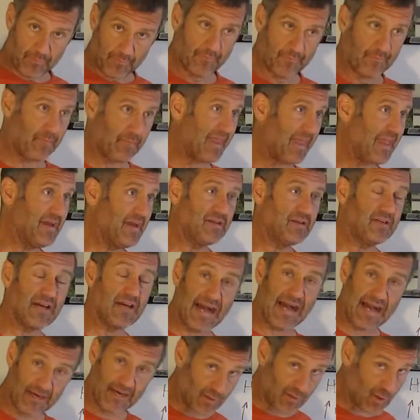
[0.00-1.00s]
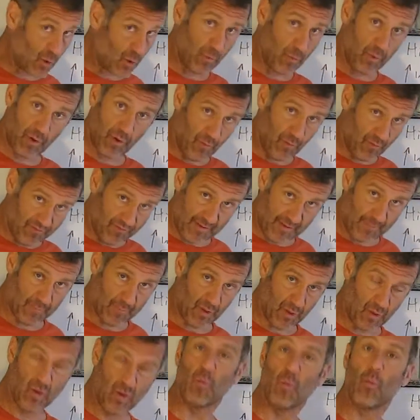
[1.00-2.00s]
into October, November,
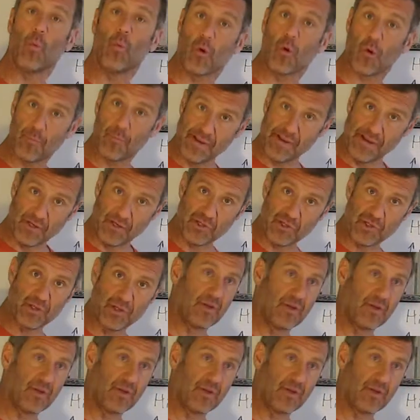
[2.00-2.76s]
or warmish,